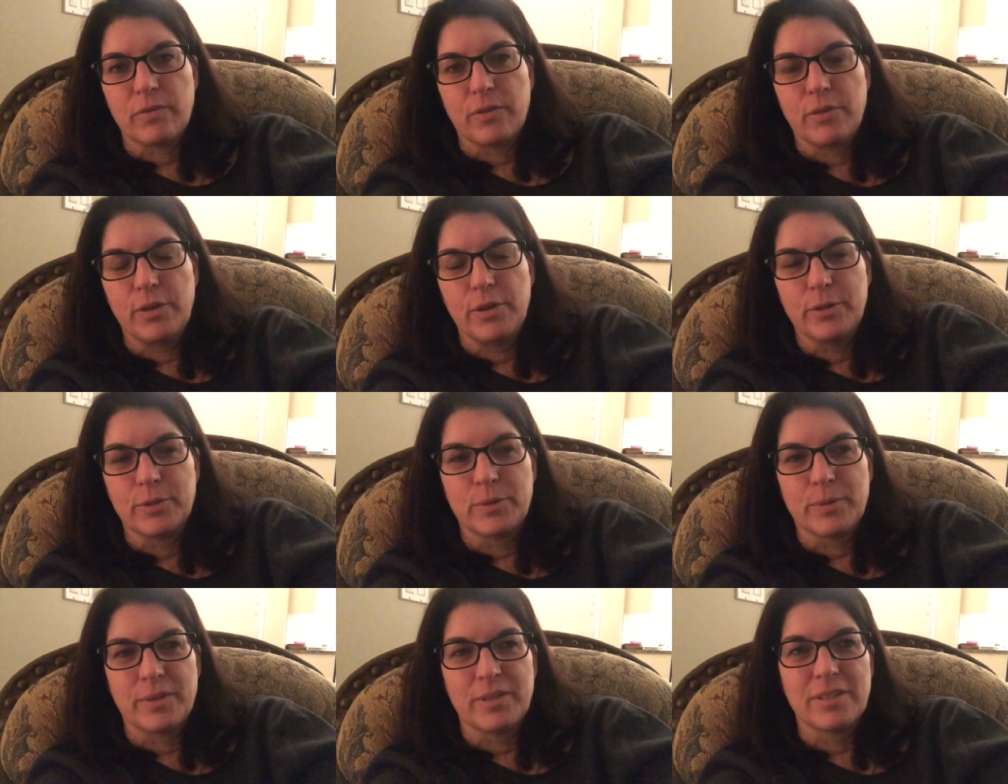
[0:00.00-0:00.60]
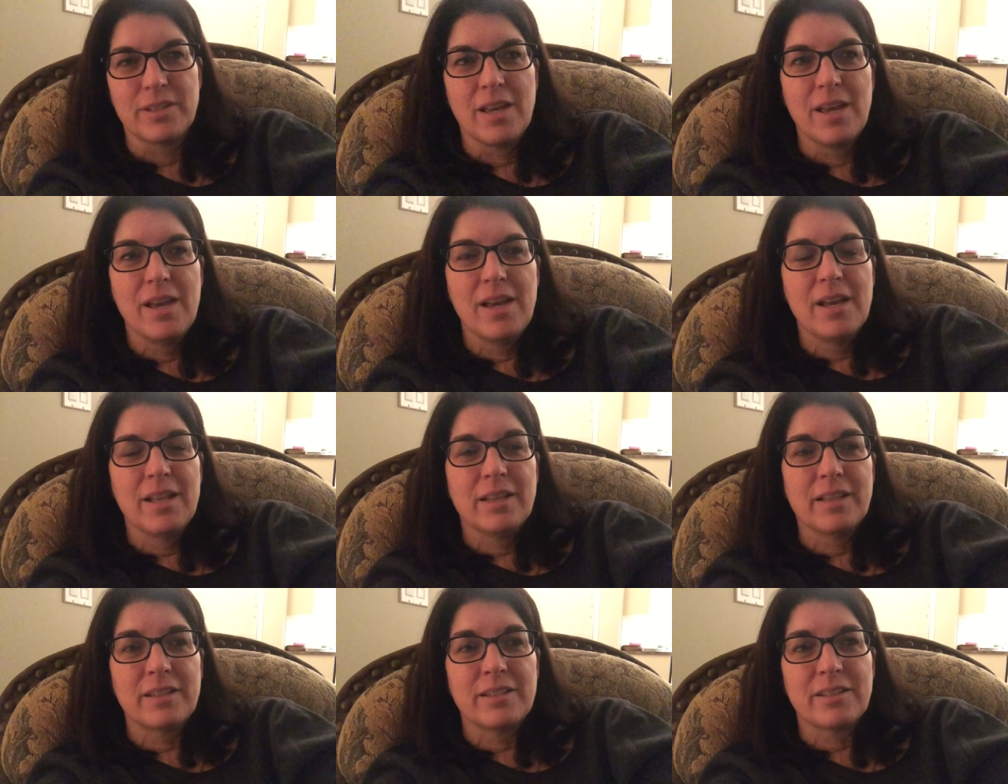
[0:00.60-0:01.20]
for those ones.
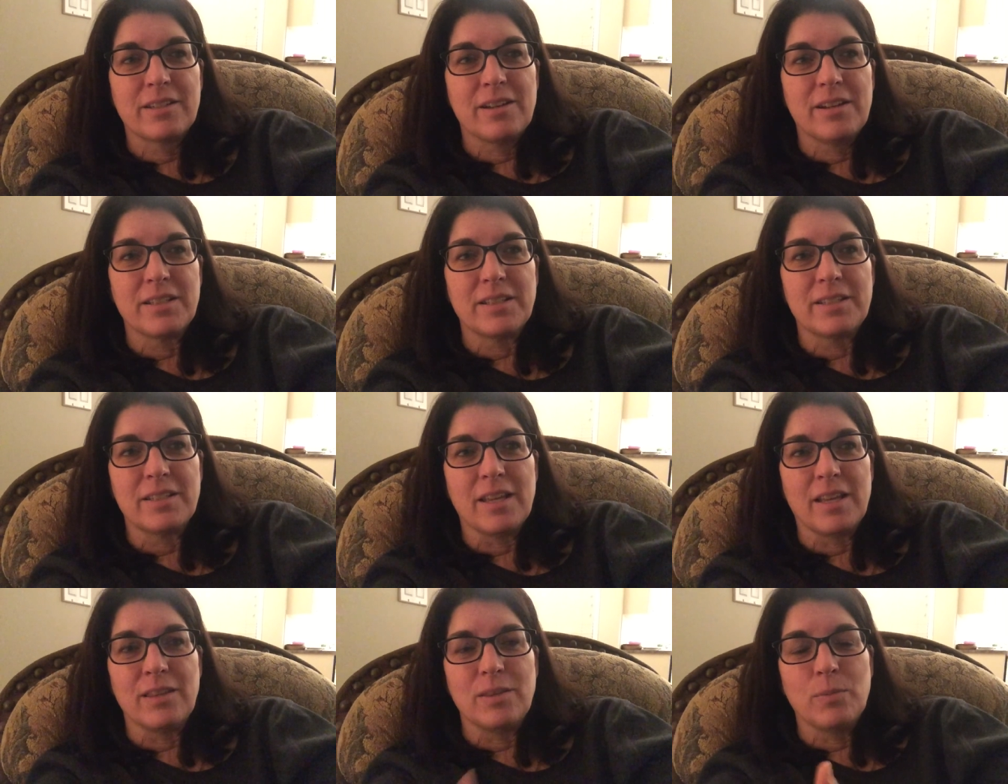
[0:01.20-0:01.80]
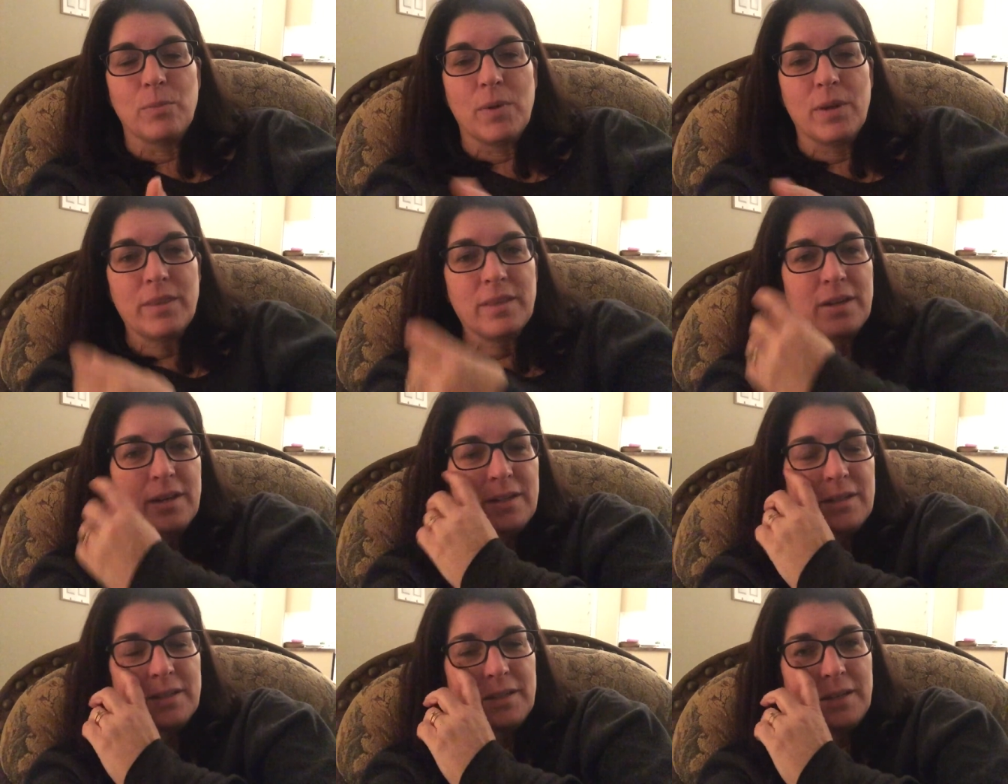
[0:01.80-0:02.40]
Like Scott said, the one
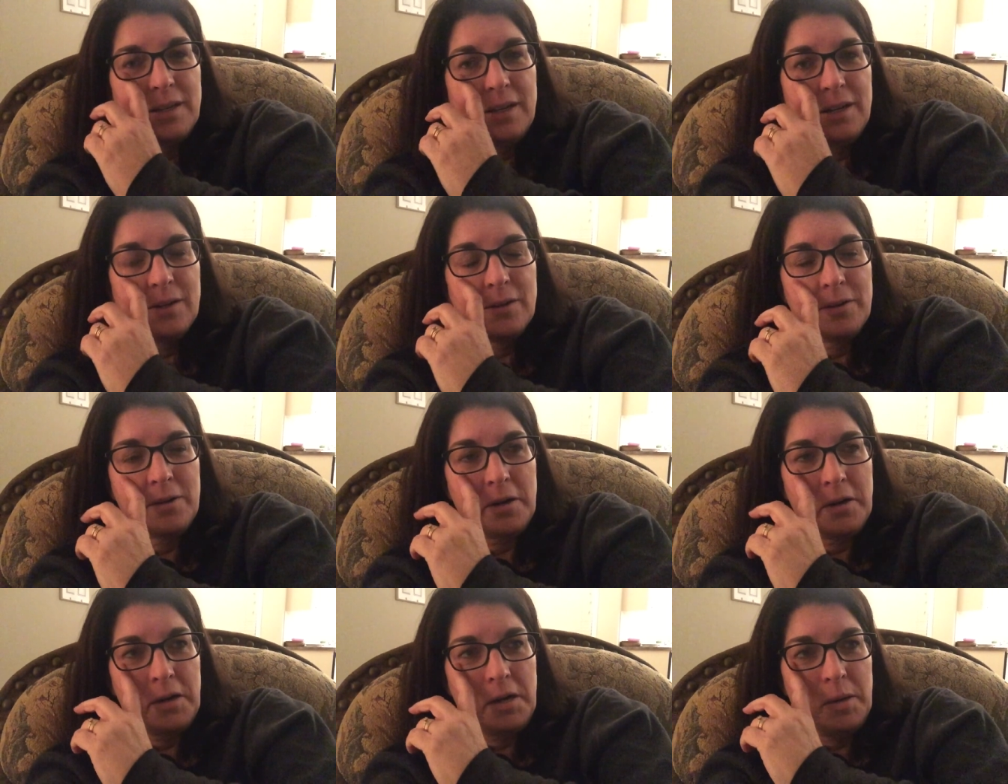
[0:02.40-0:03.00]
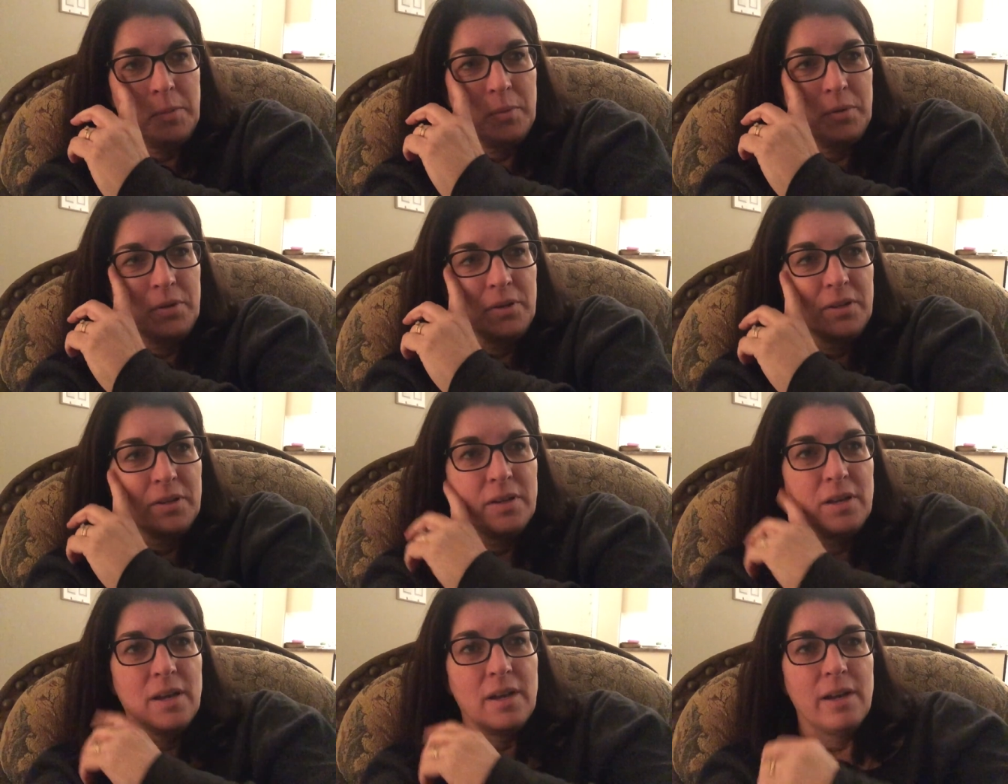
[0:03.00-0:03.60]
that I did here in our
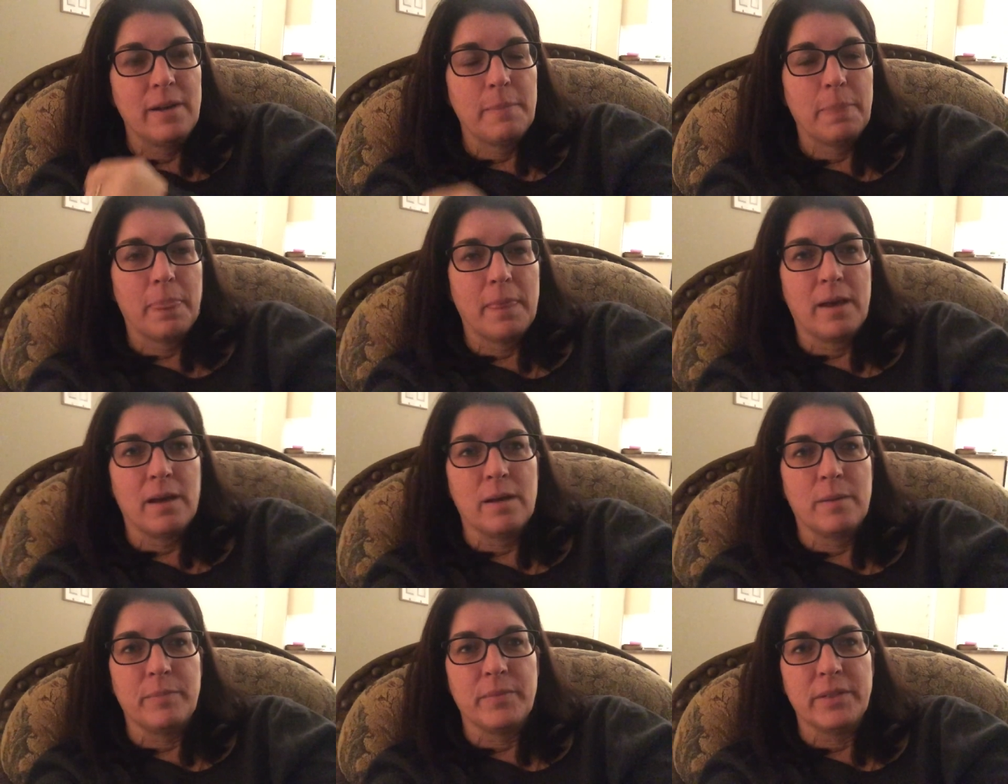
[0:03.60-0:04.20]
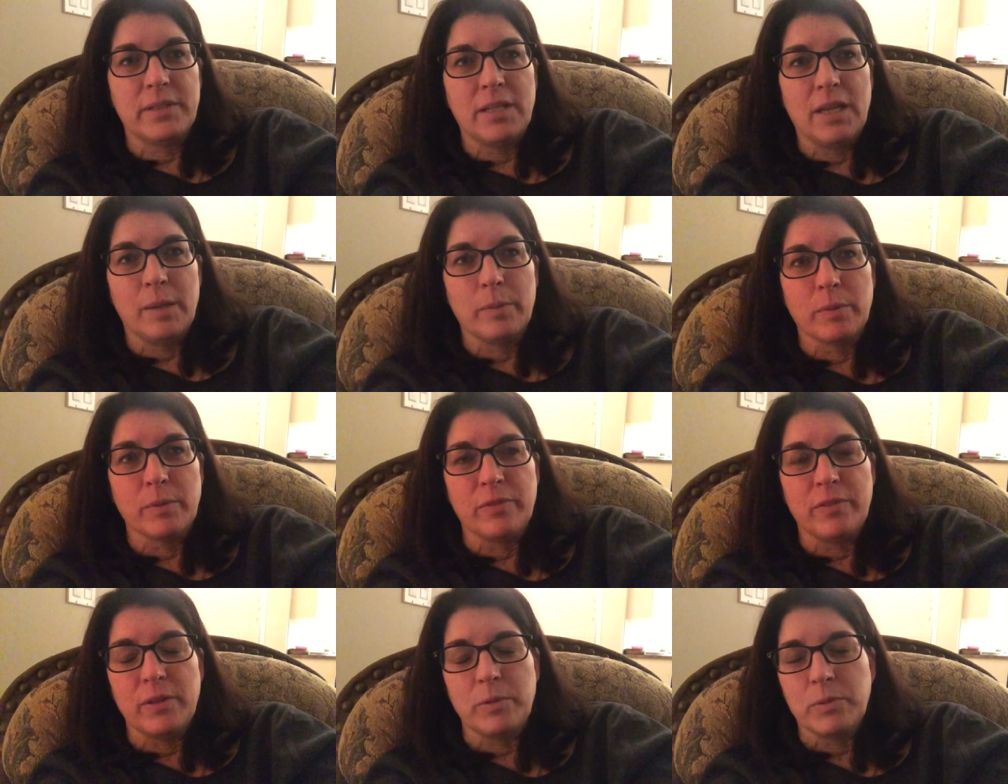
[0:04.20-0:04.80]
neighborhood, um, the
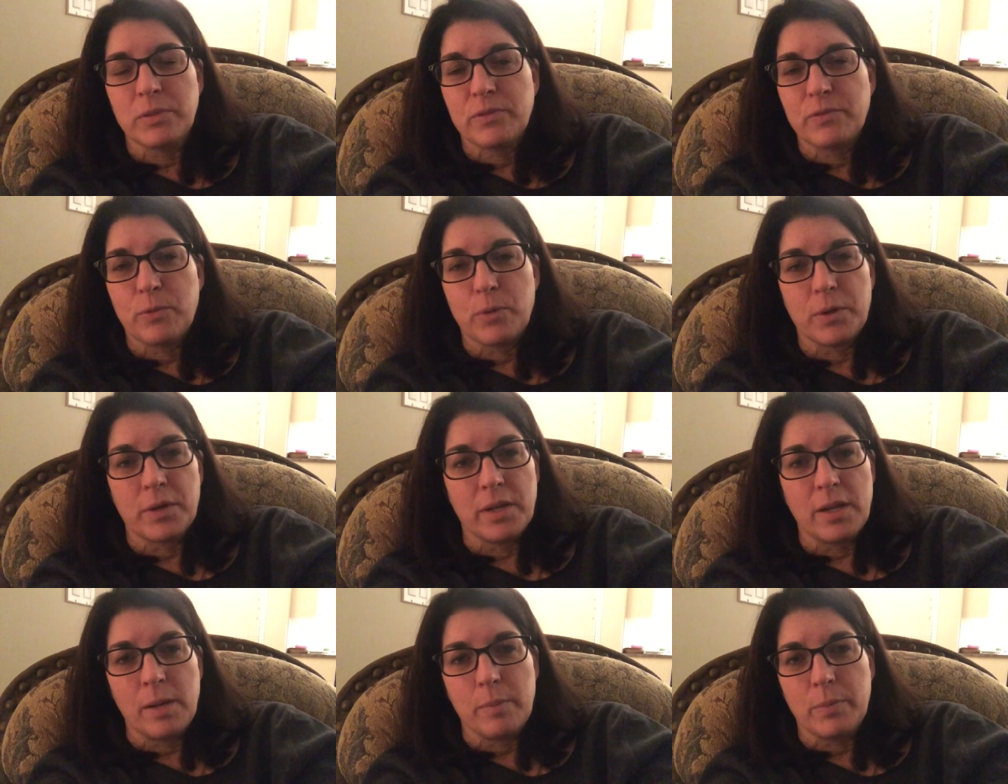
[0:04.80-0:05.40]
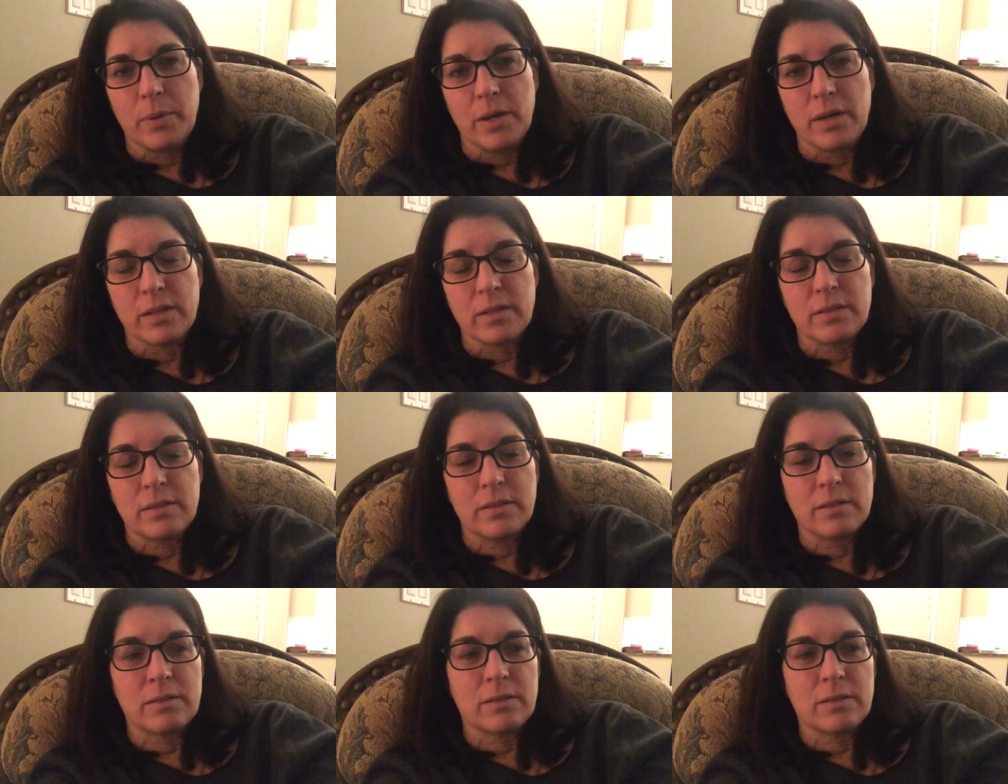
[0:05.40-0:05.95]
table fee was 48 bucks.